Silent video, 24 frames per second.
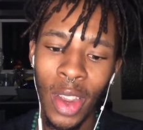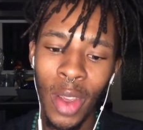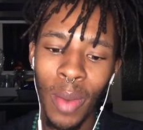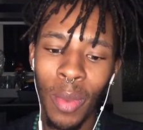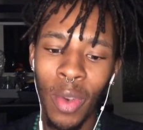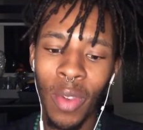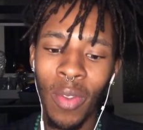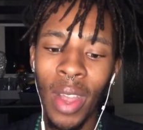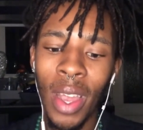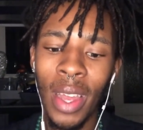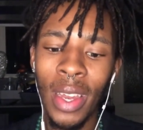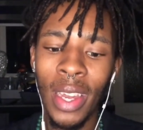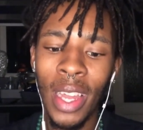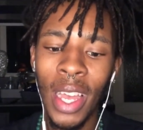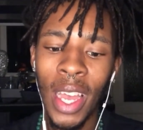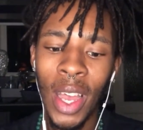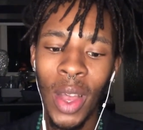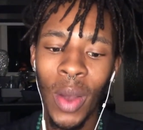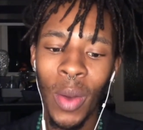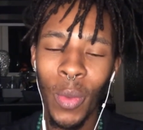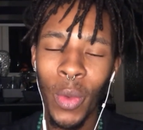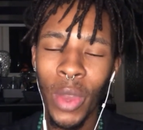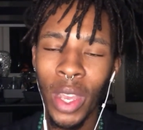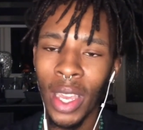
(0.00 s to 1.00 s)
But right
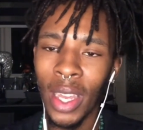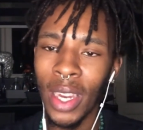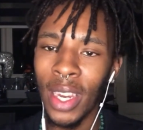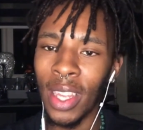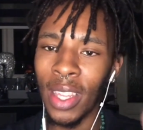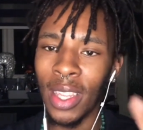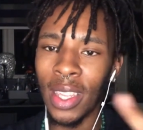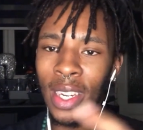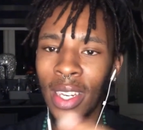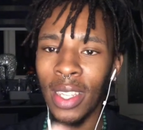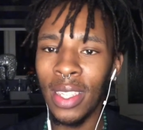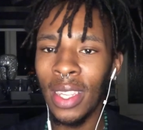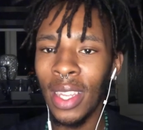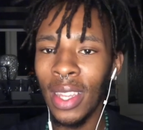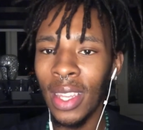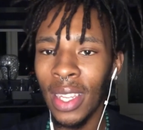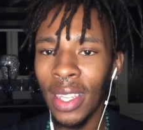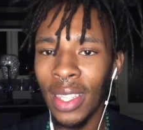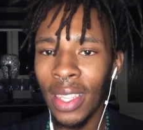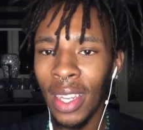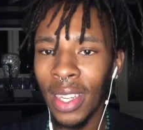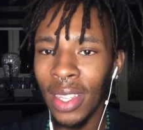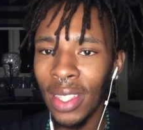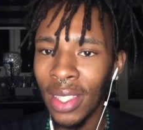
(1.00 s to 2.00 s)
now, we're connecting and set the
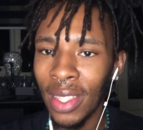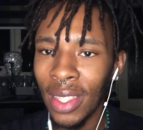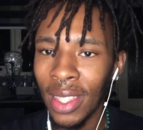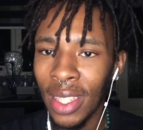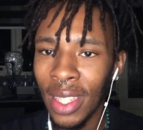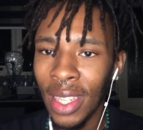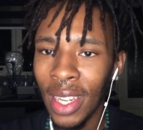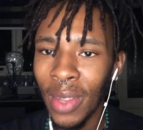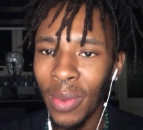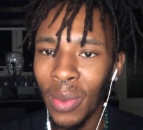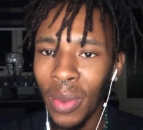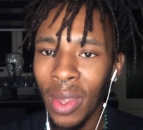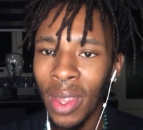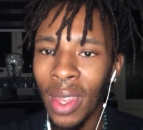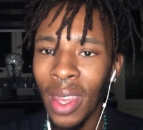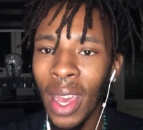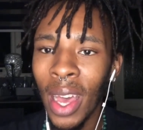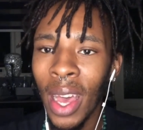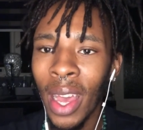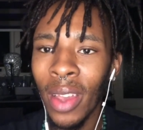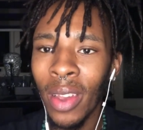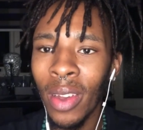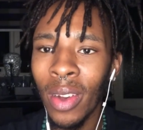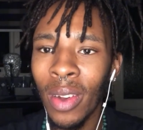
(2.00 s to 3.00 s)
intention to connect with
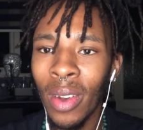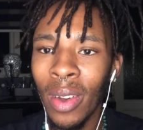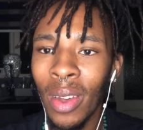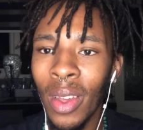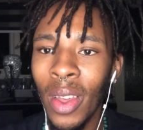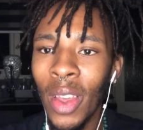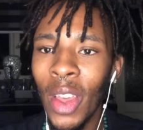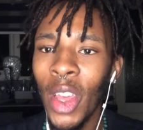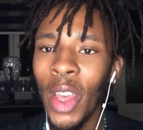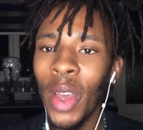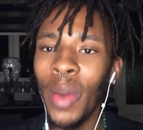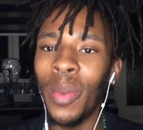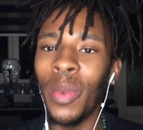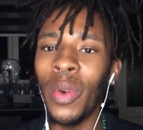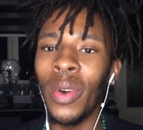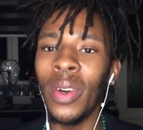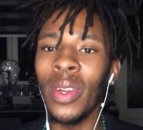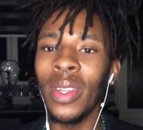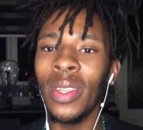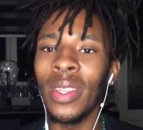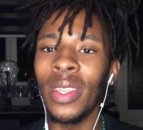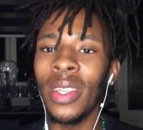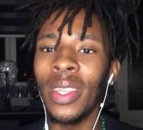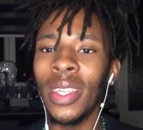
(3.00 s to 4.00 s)
Gaia,
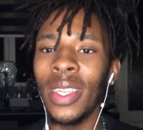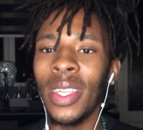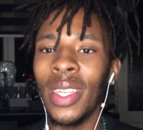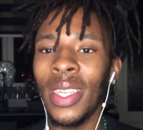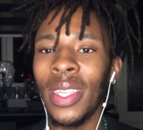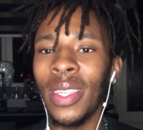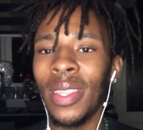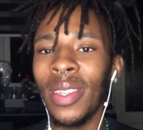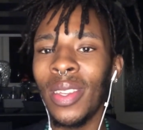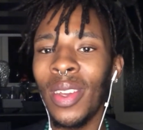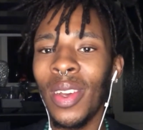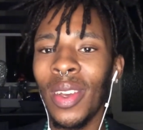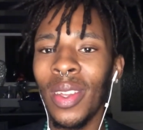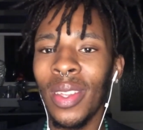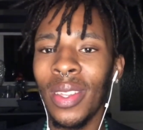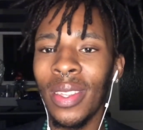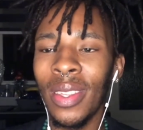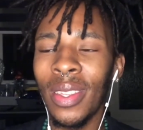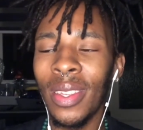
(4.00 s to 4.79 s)
but she's not